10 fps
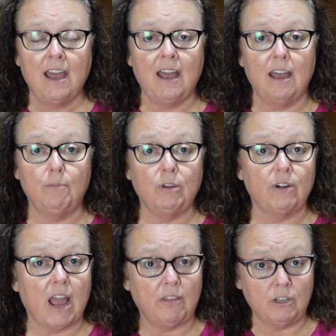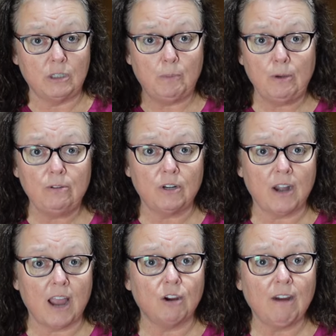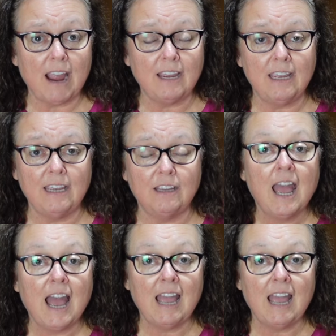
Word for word: Um, they're not, the spoons are not cracking.